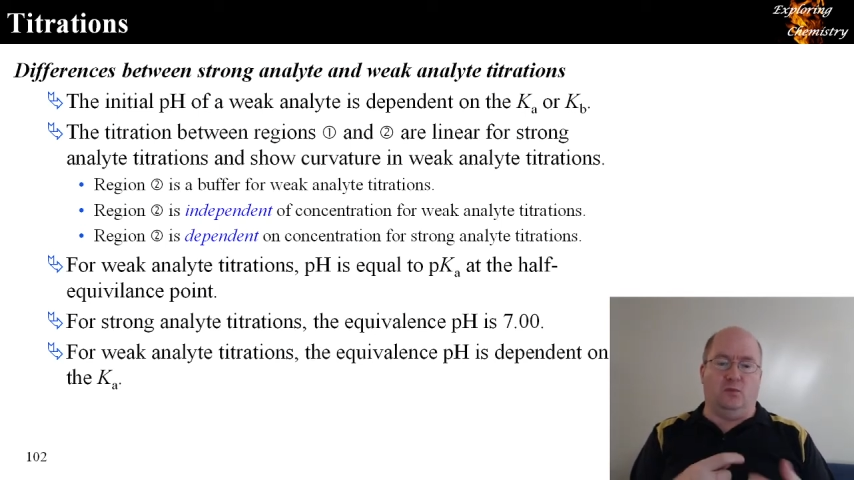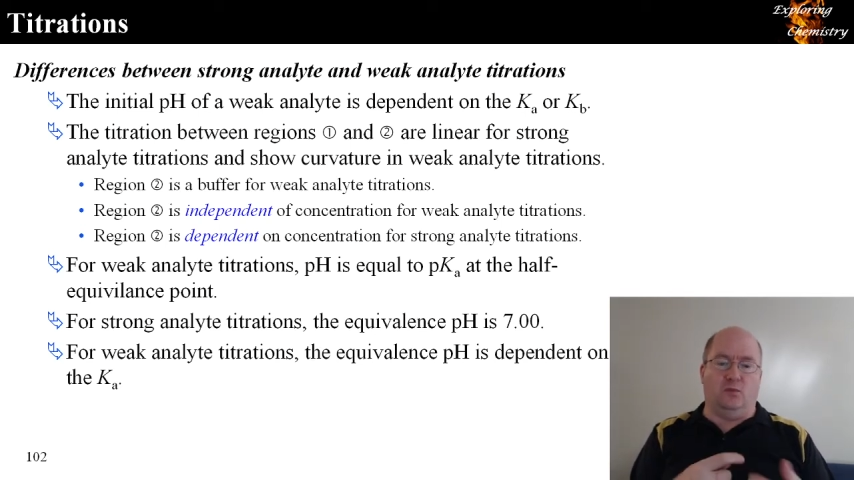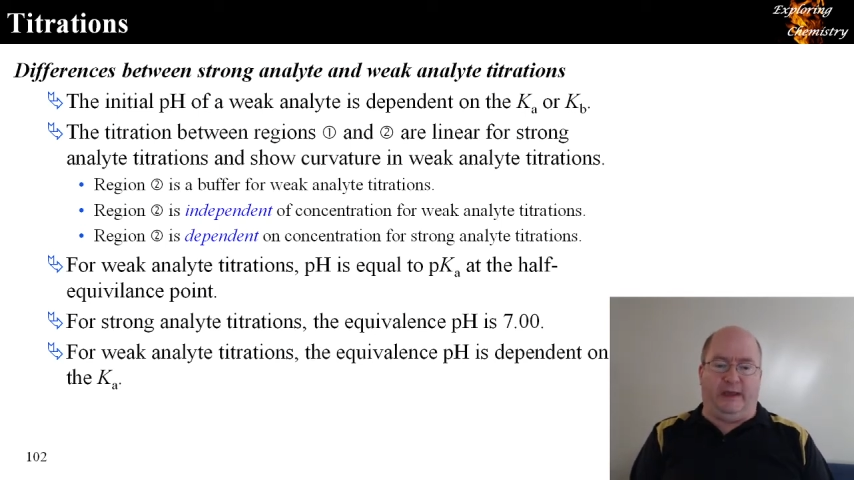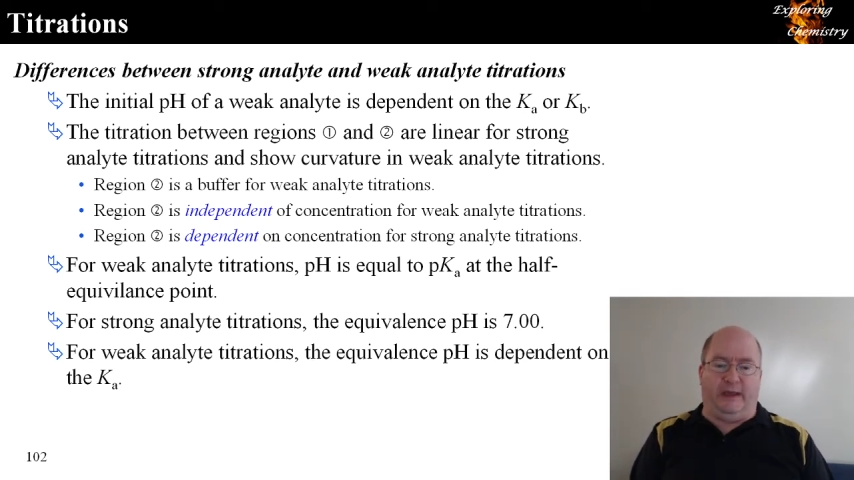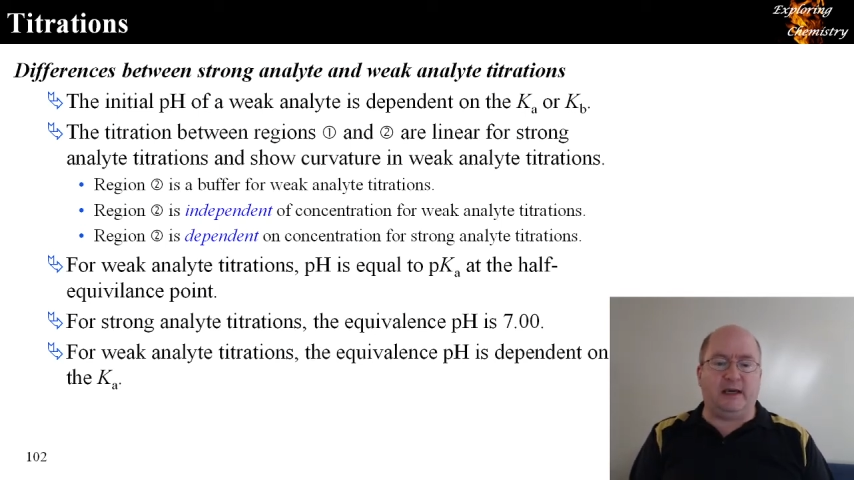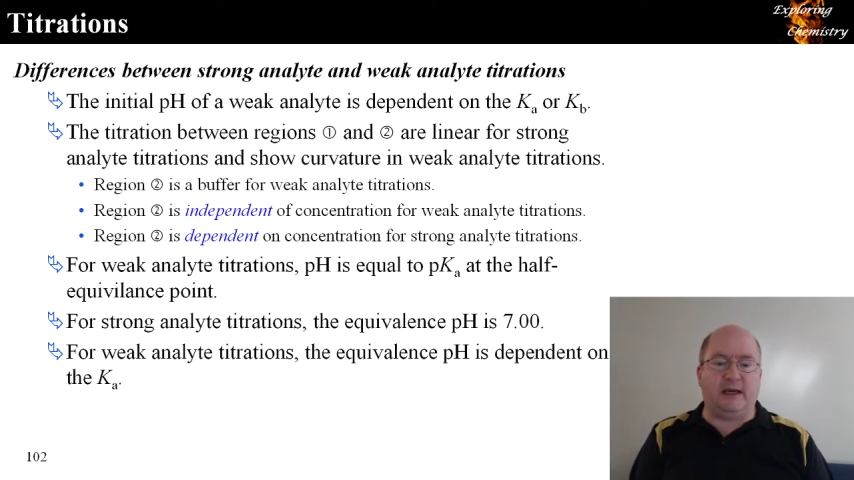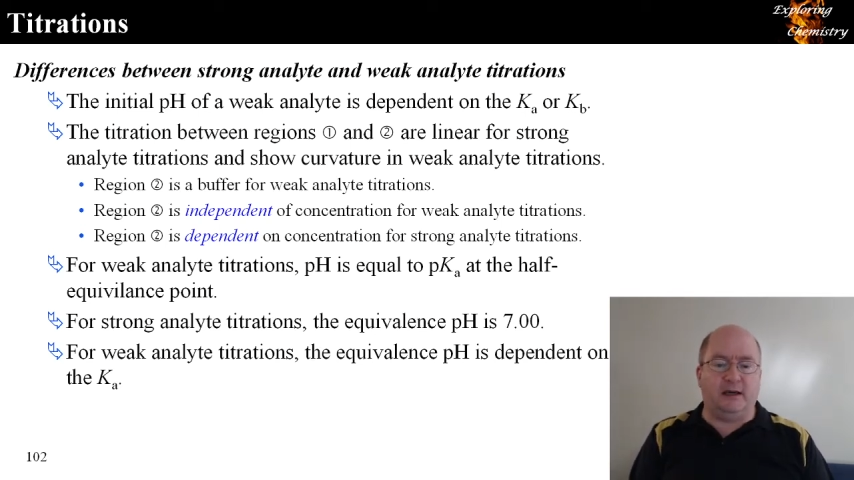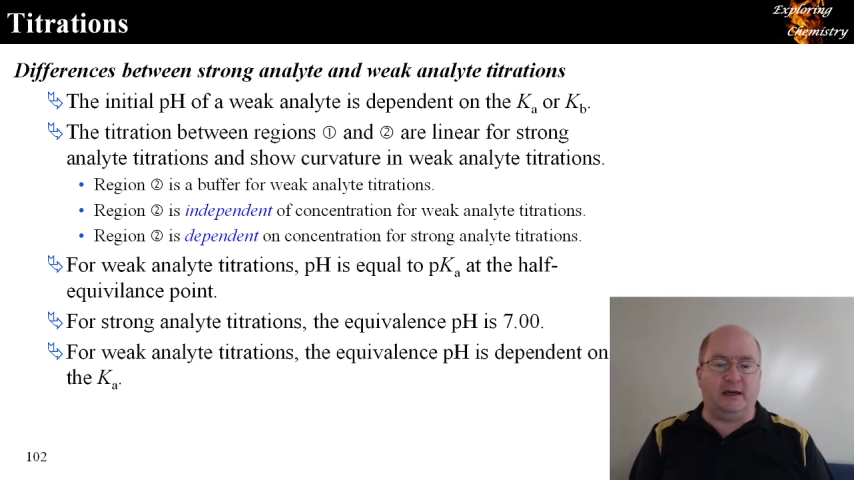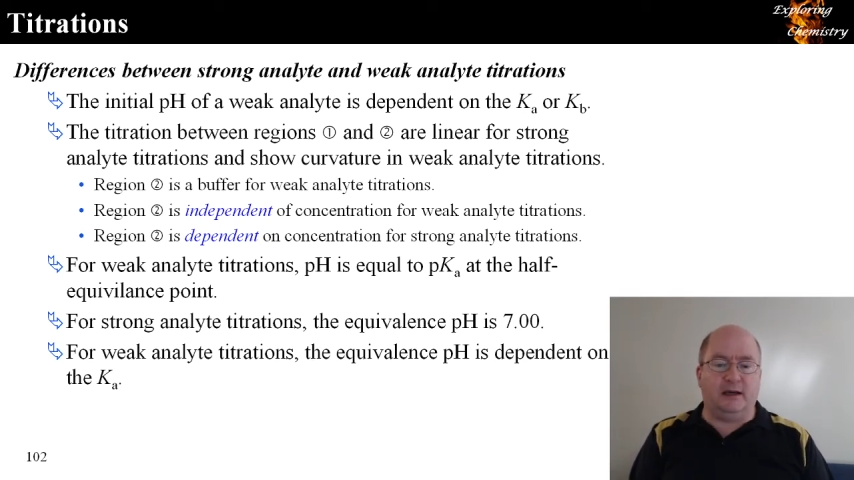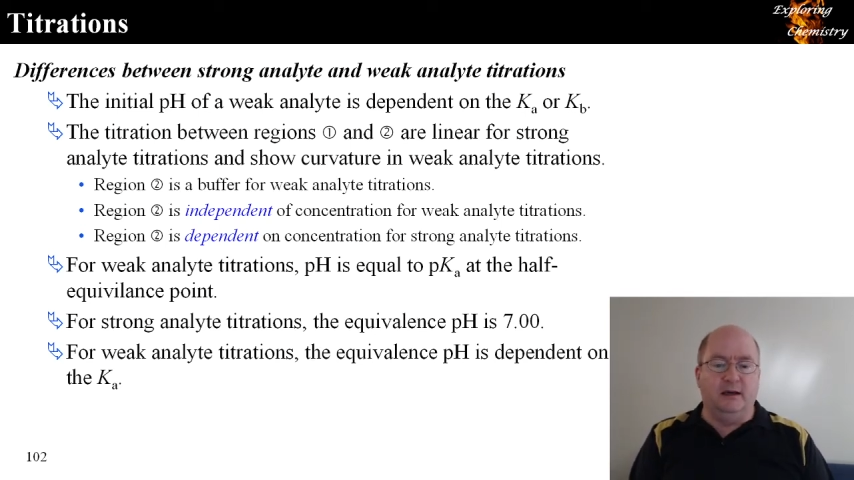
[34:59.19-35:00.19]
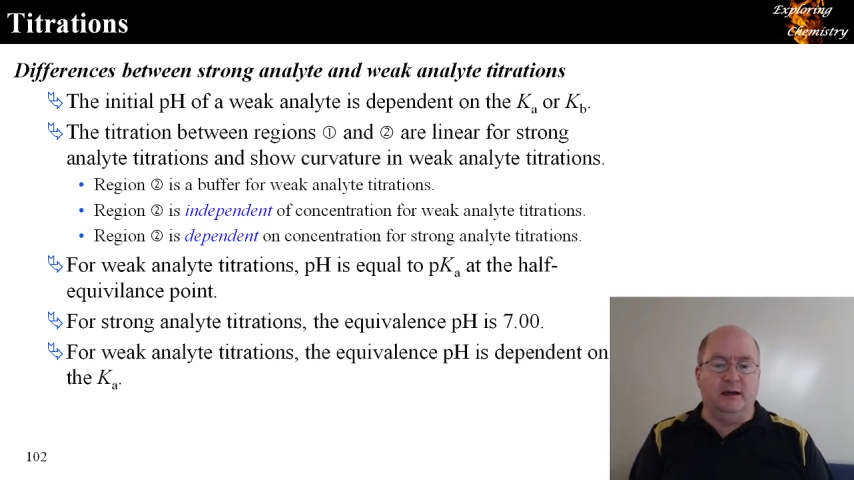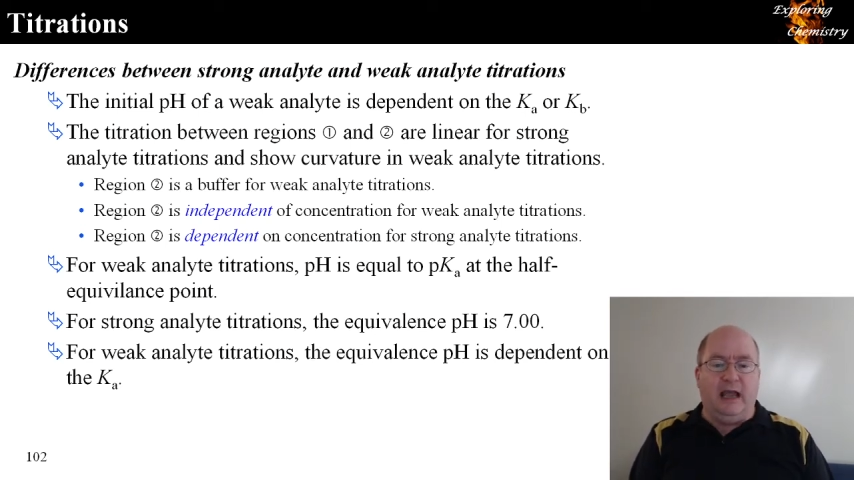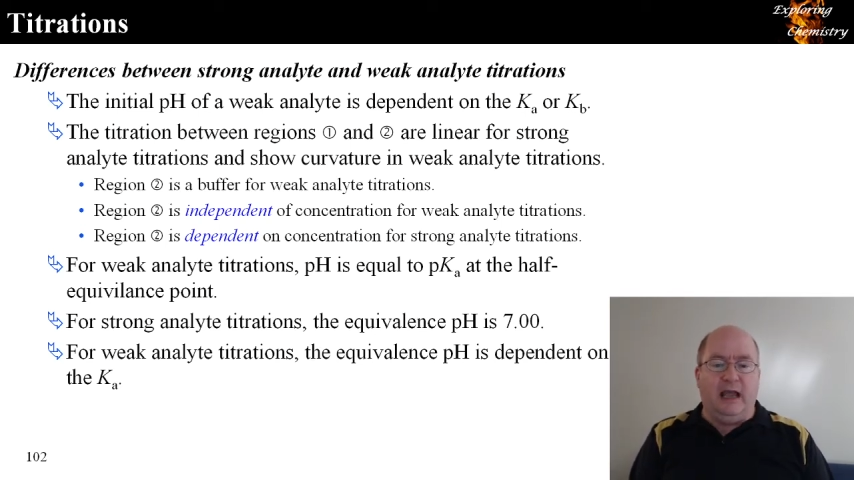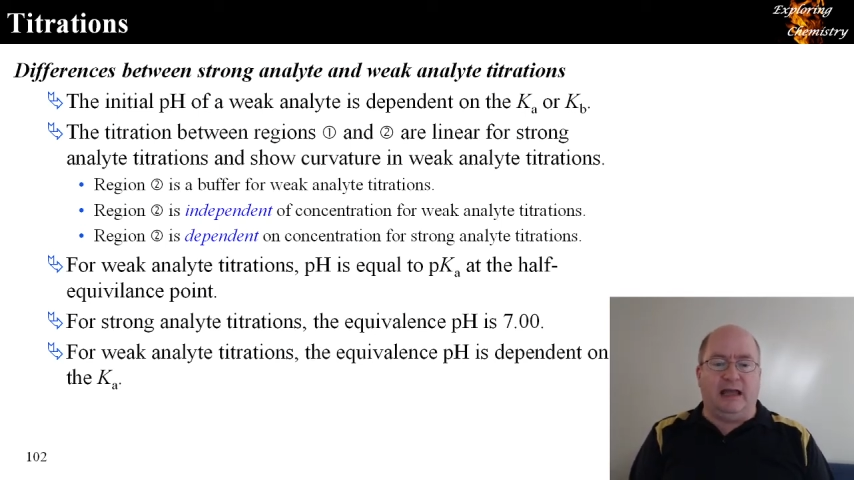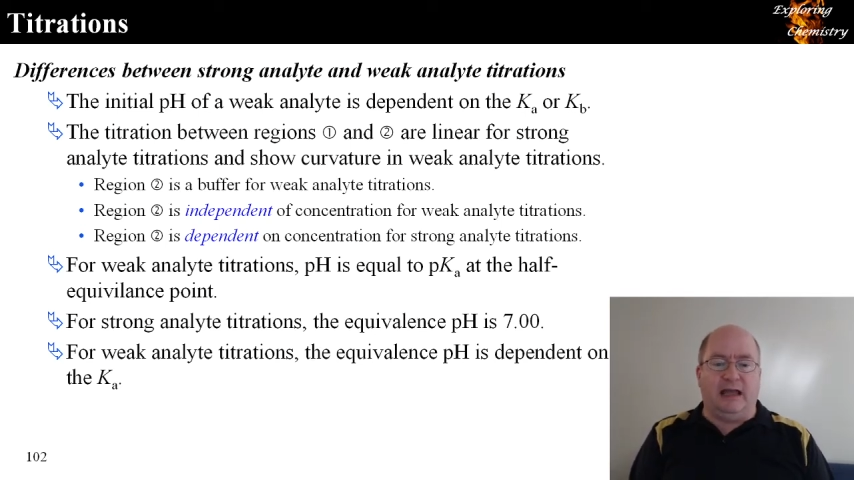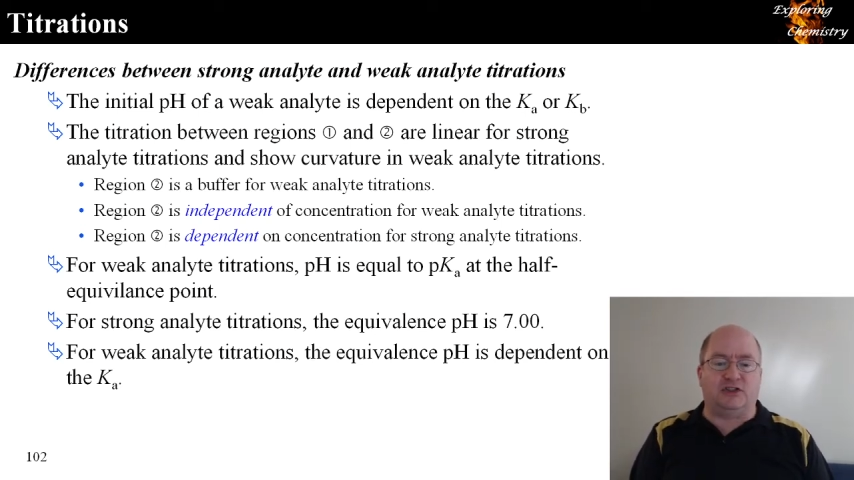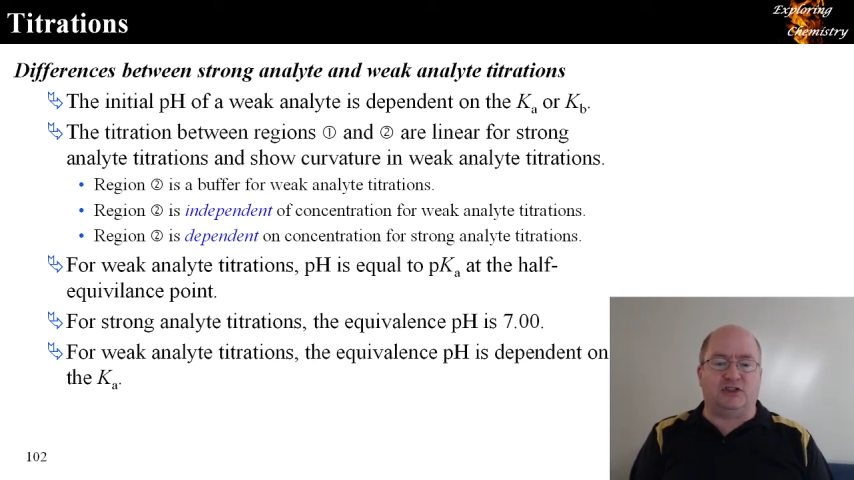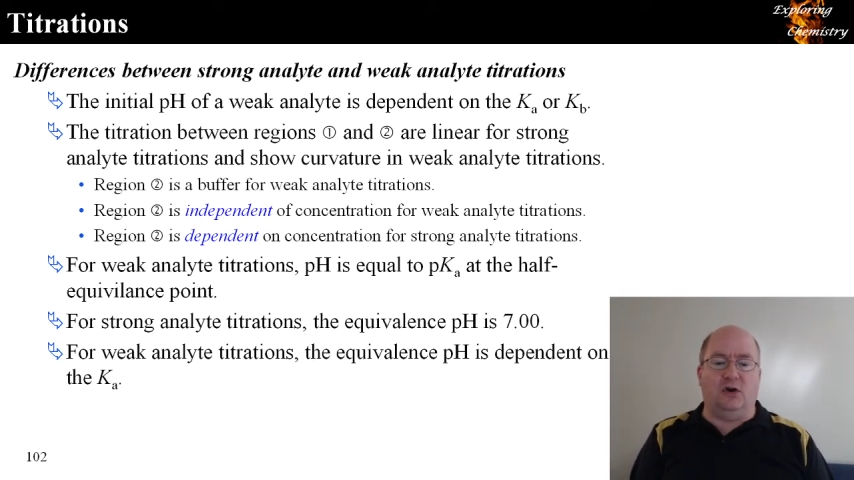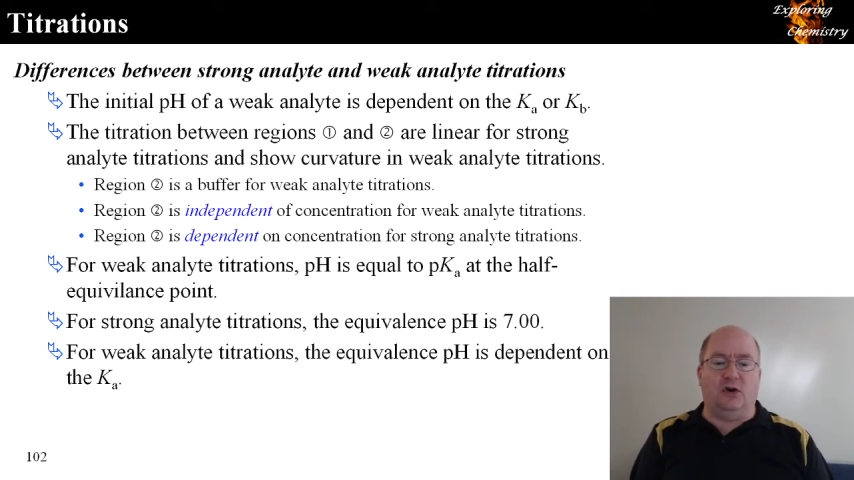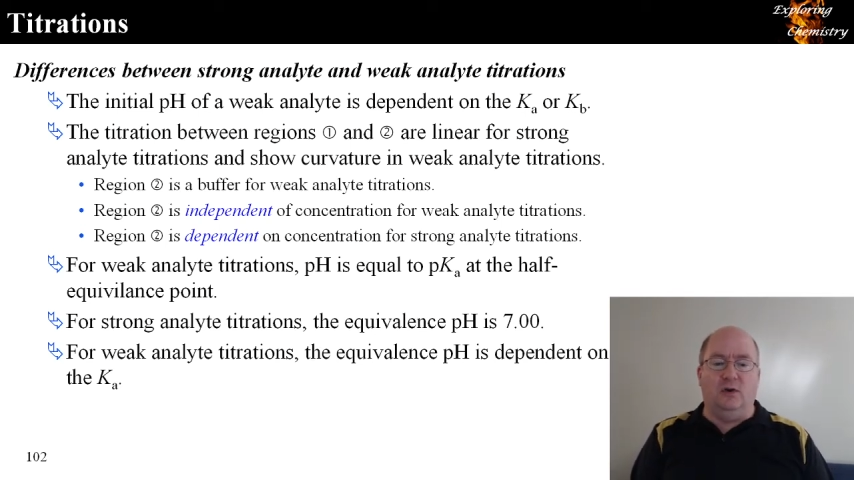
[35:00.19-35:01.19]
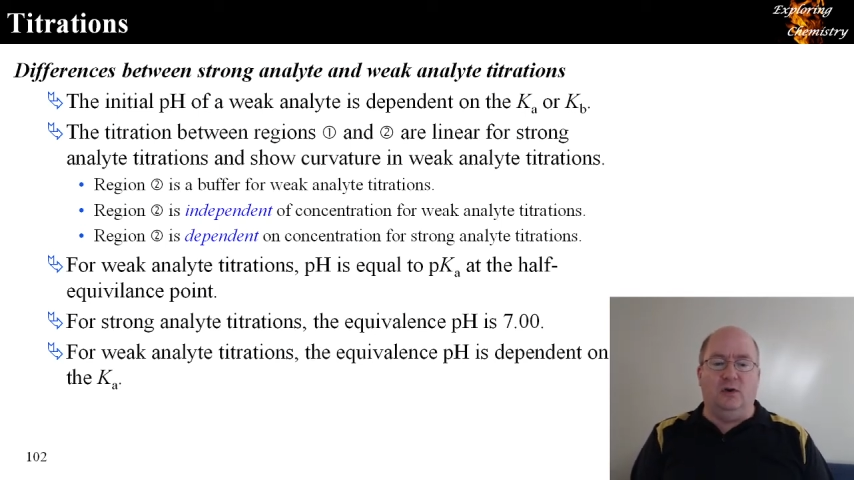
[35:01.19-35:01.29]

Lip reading: weak, and so